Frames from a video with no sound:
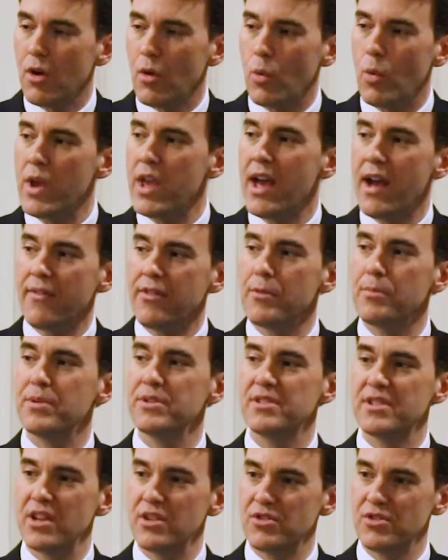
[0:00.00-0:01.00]
we have the
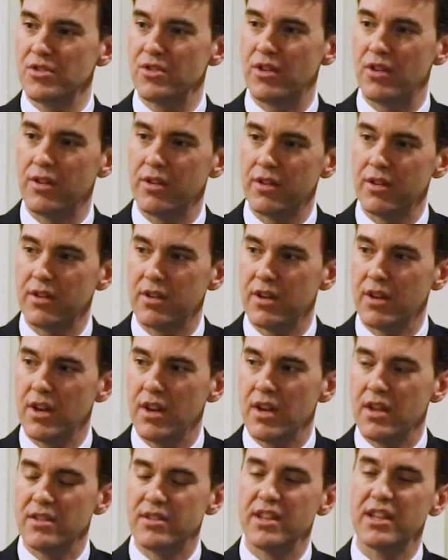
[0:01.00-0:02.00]
potential
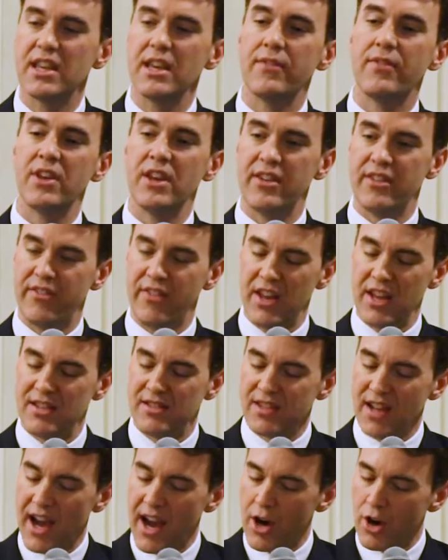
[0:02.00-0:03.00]
to give an
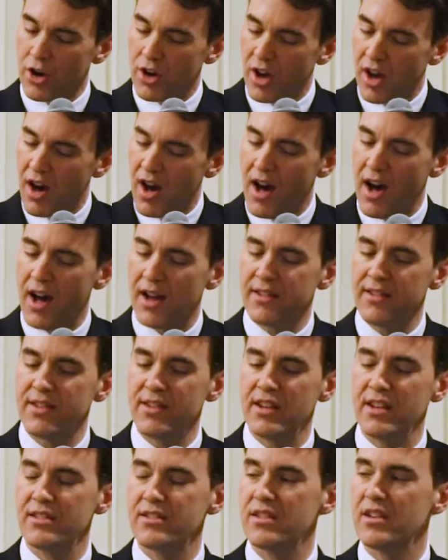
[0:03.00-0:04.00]
entire
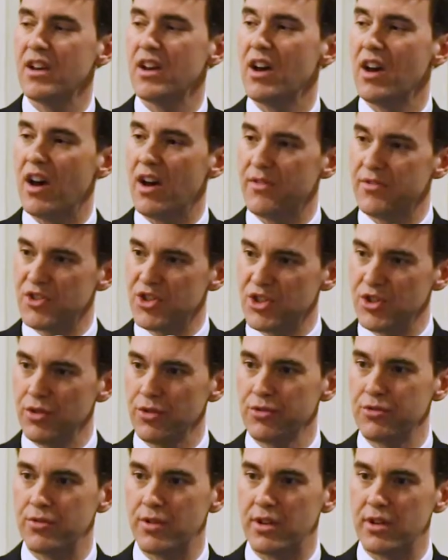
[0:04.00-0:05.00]
continent of
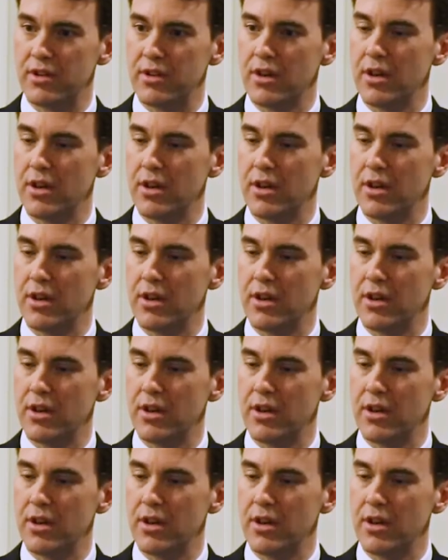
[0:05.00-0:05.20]
children